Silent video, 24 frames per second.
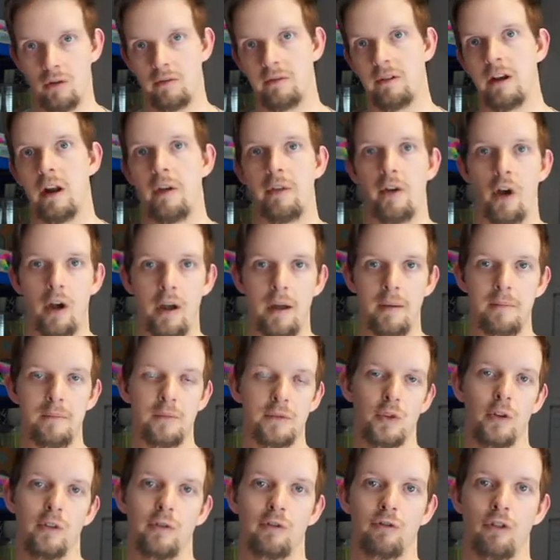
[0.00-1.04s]
you know, that I am
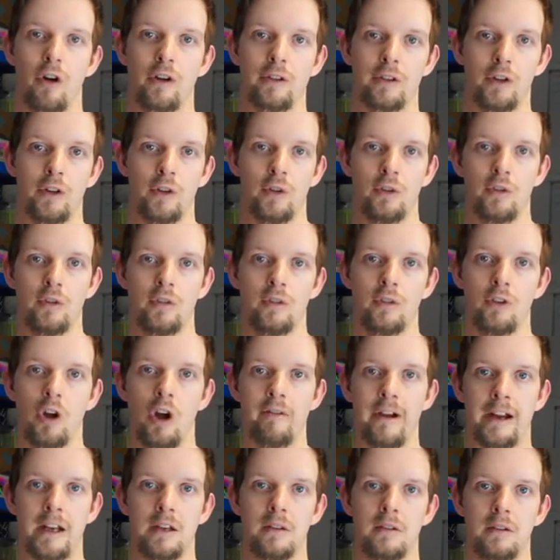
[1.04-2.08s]
sort of trying to
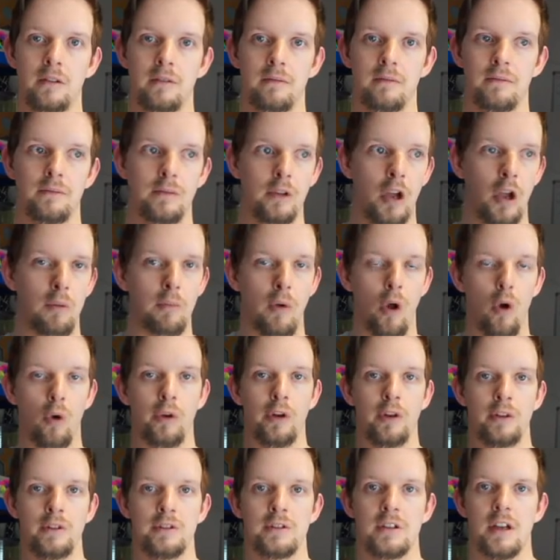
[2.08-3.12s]
direct, you know, my
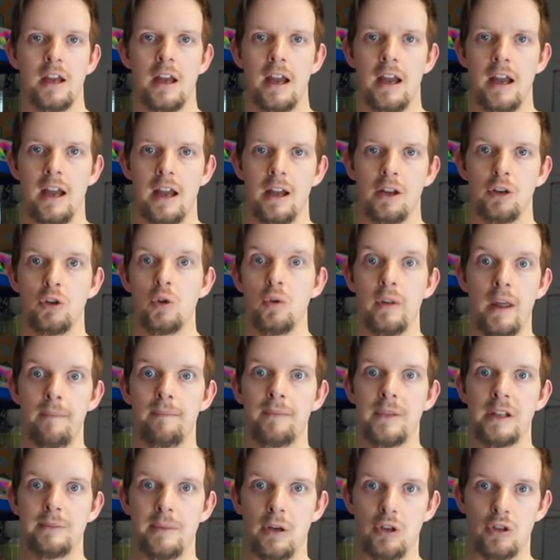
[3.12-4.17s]
audience to them.
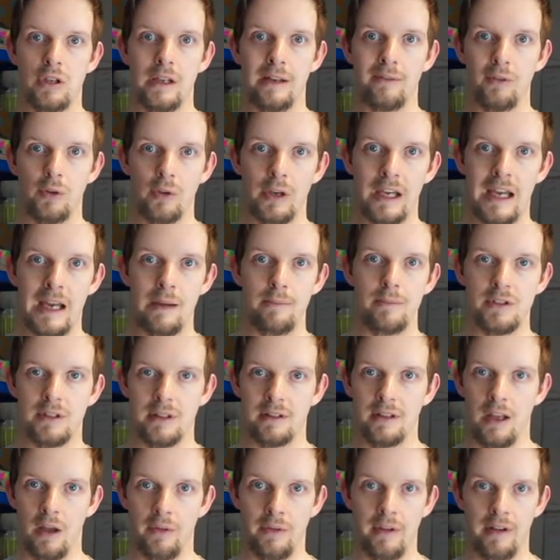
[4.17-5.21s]
Especially if you keep
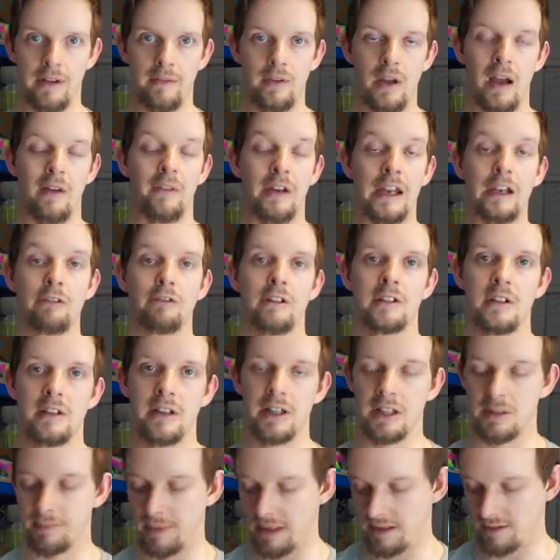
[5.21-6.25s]
this, you know, if you have an interest in
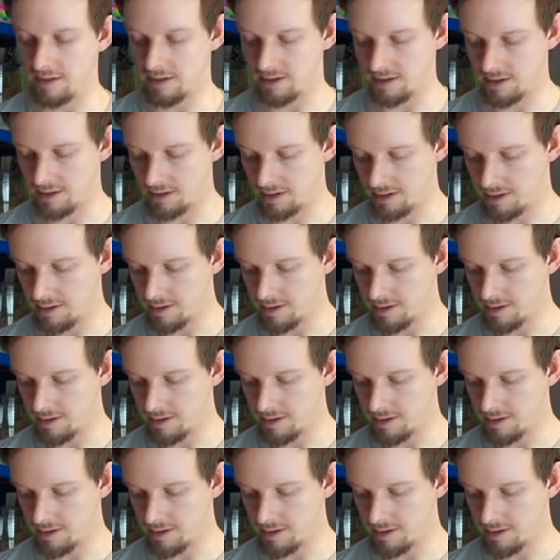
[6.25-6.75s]
that species.